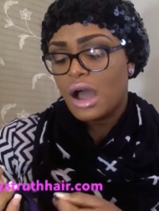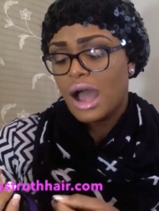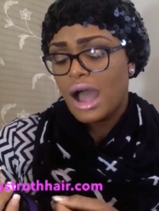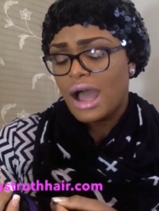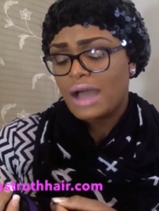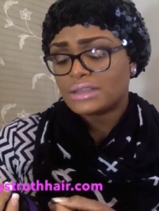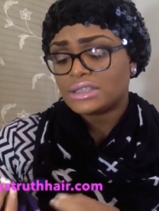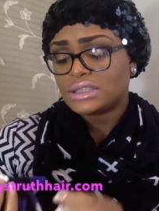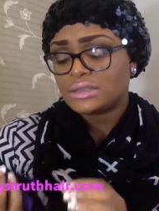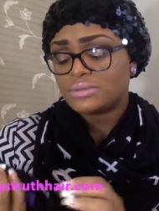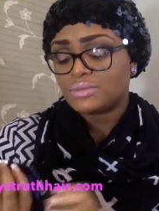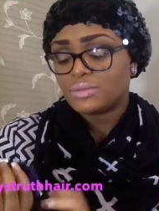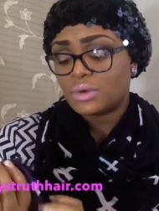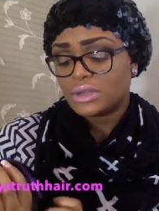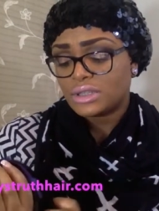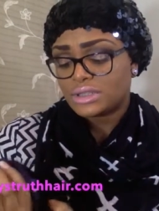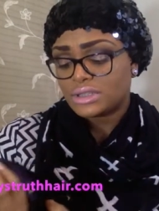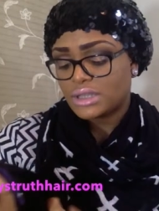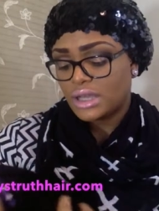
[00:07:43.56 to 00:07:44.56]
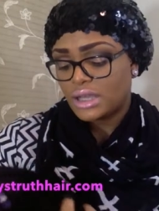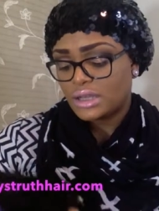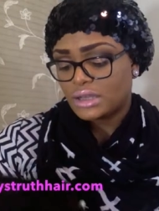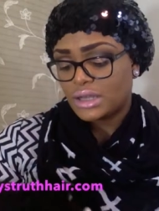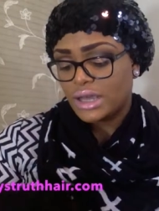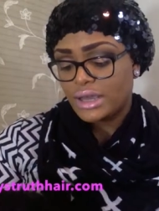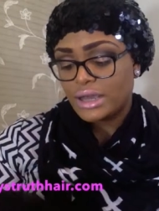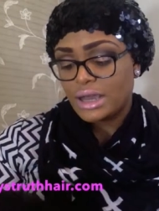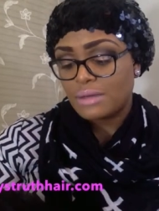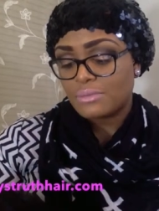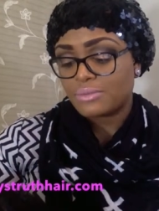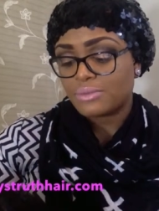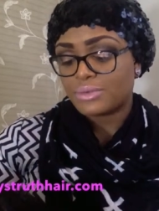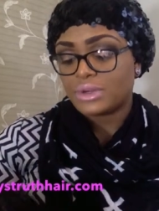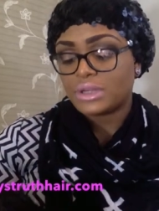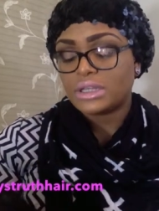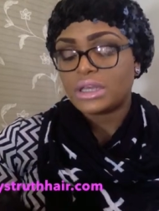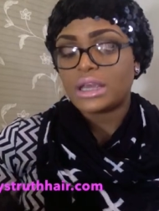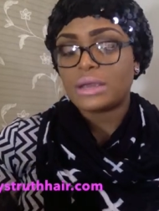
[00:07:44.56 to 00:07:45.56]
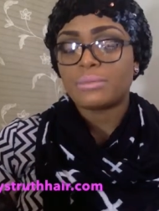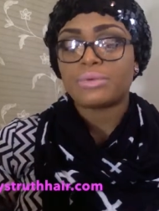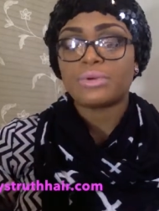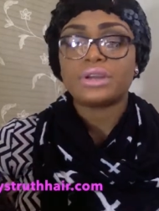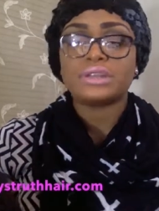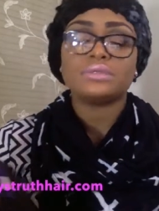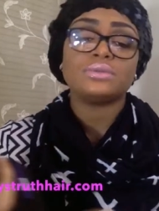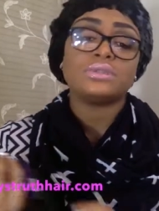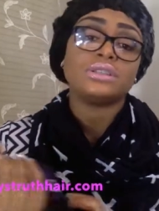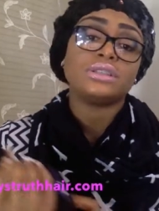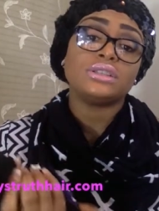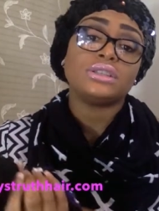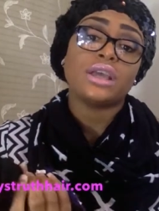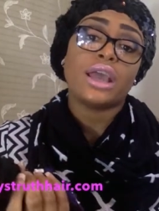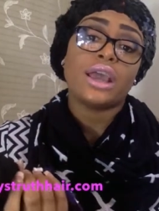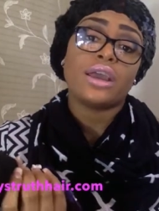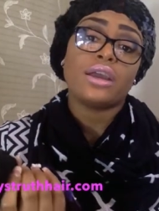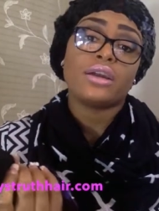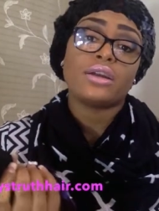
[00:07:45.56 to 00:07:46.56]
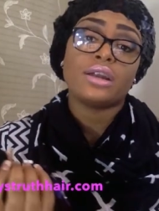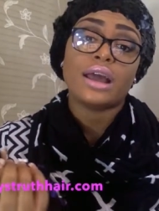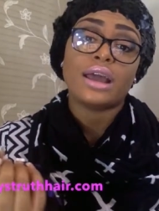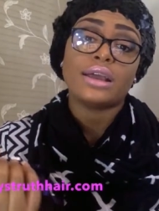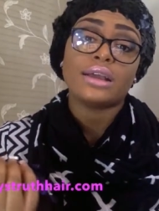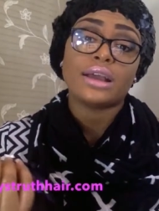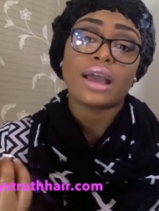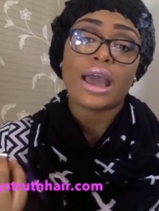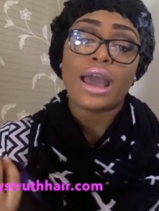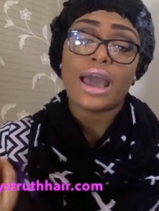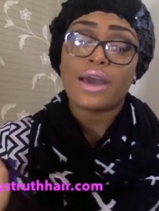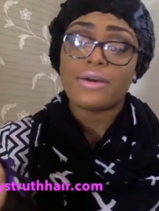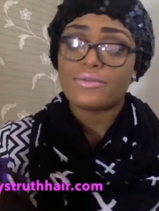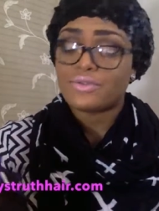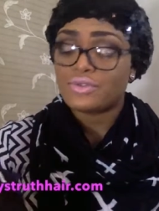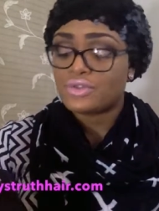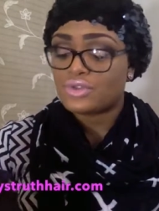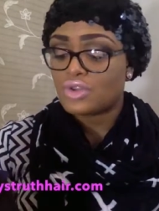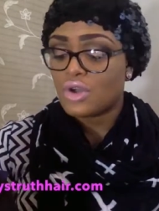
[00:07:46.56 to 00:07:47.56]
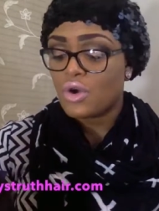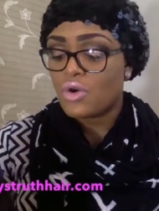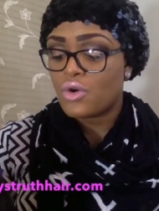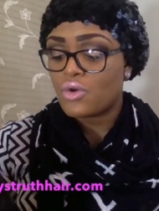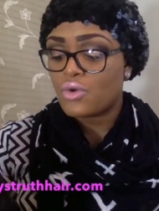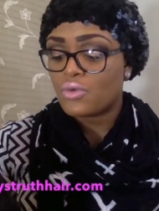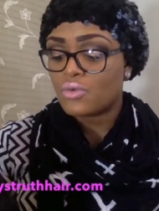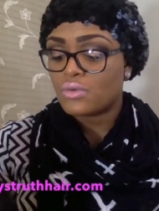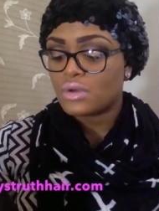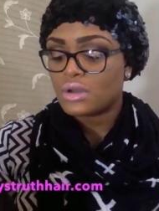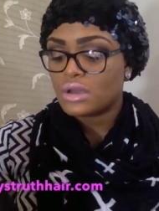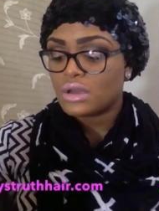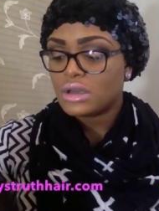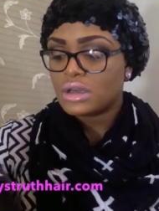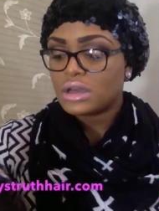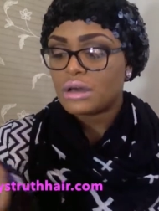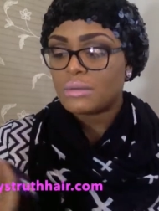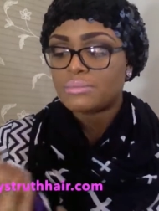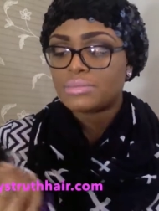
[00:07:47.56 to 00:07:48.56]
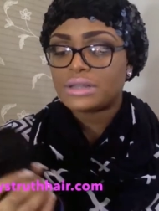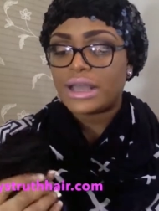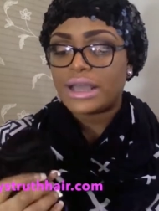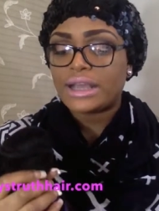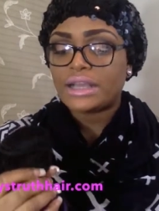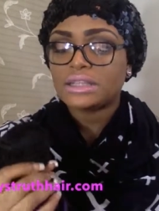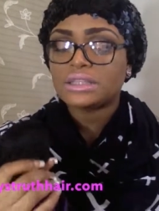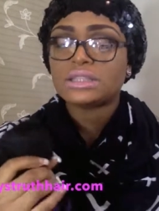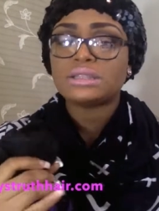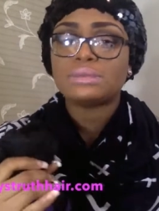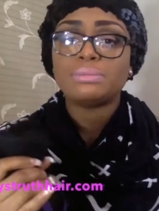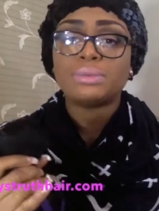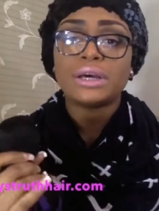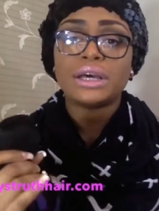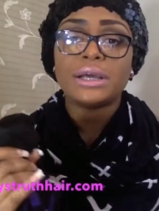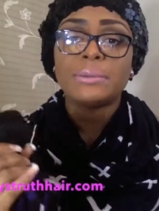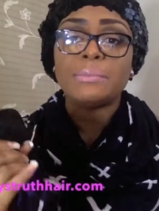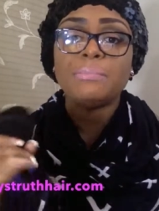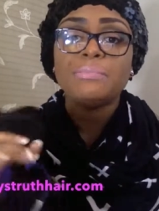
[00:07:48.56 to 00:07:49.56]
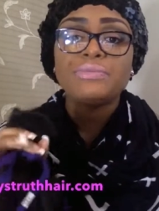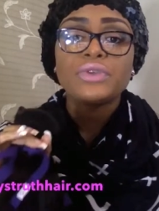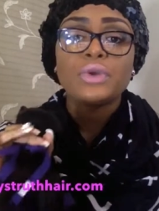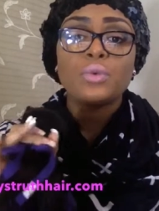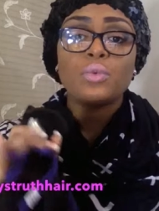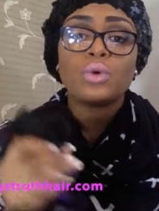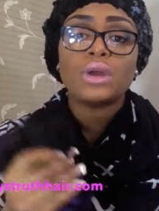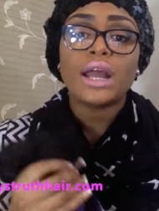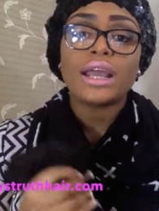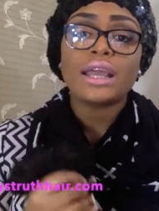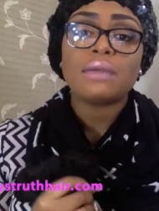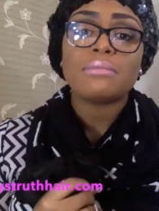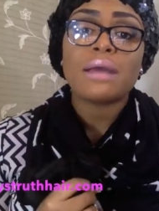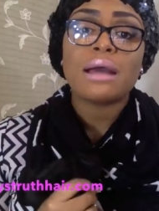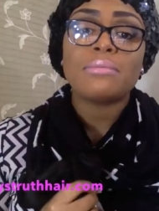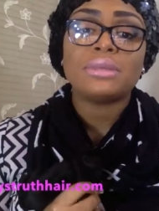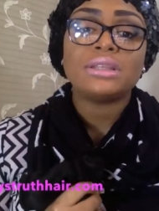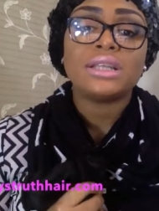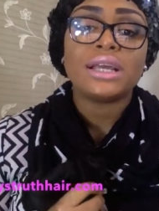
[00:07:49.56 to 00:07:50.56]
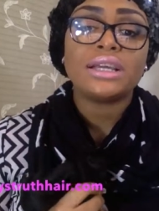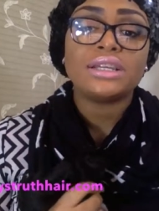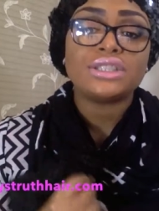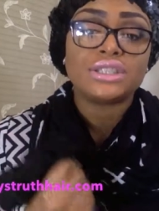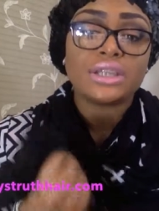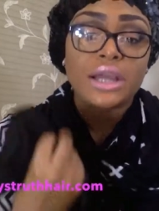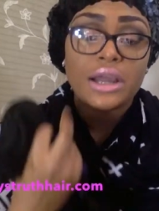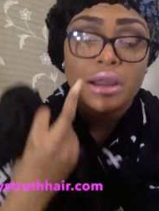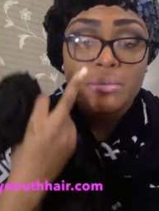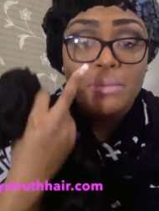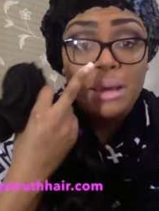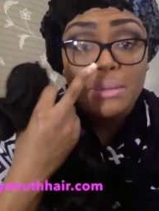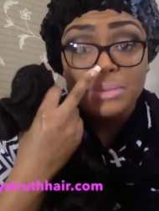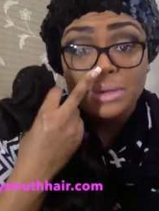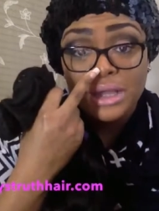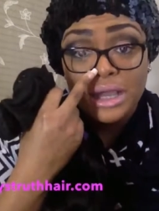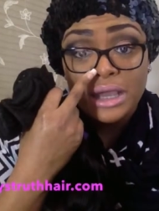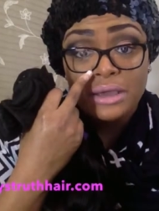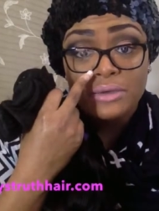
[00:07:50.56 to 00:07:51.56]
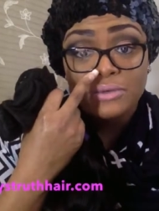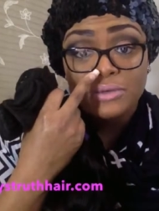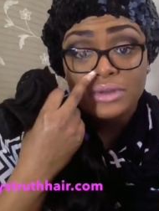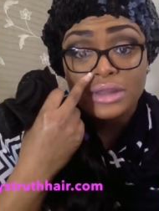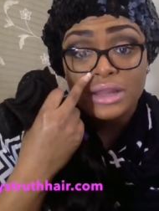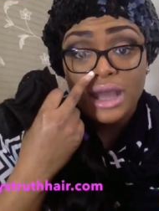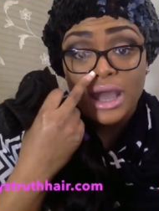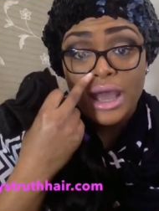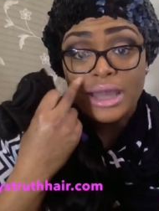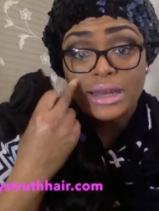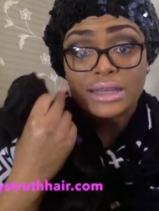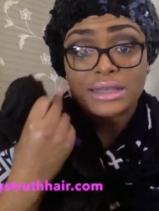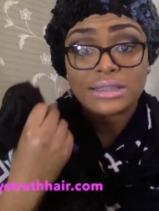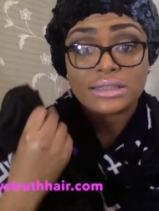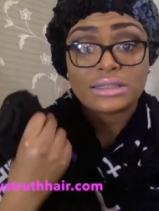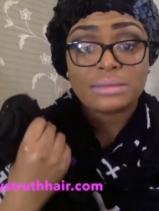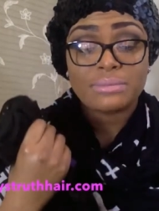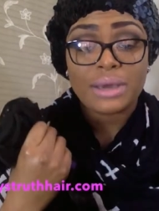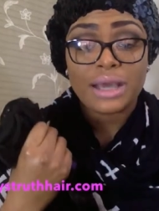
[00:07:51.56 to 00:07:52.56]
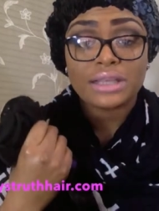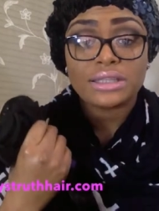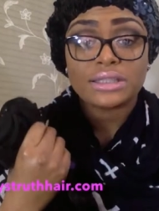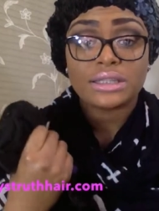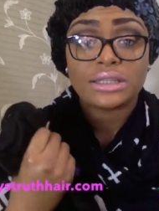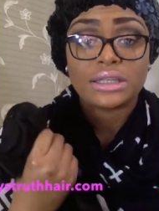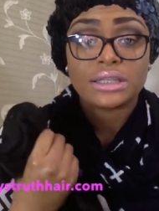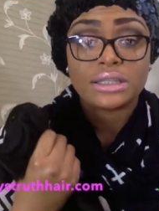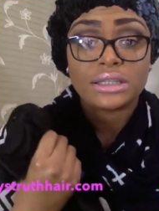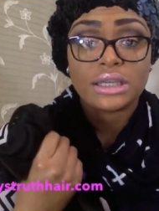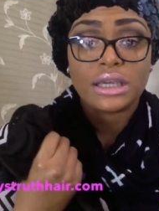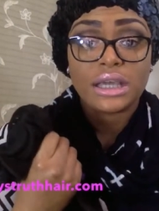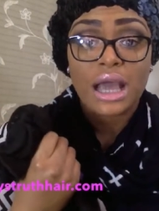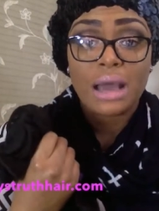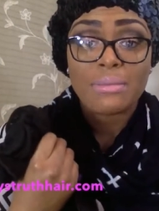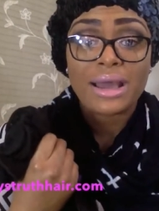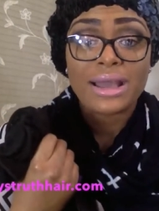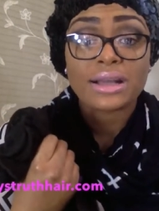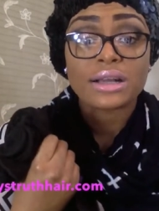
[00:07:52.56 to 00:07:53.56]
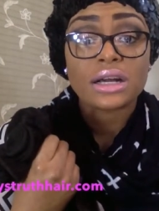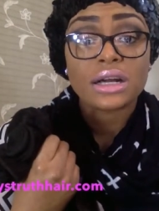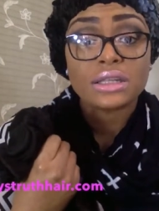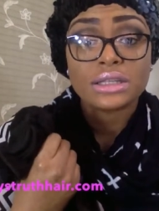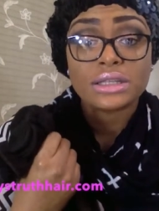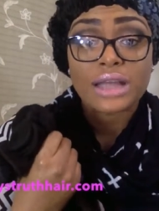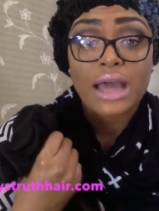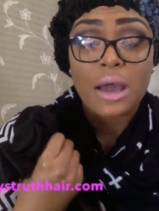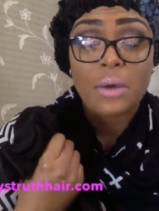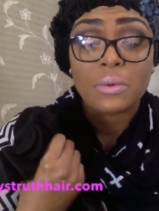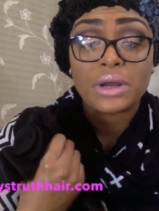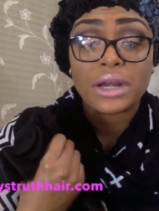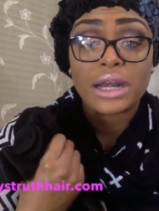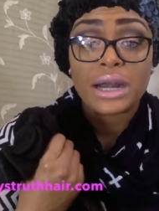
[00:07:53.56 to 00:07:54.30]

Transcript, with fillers: I just want to say, like, I'm really impressed with this hair. Like, I have no complaints, but... when I get my Malaysian hair, my plan for that is to basically, I might color that one.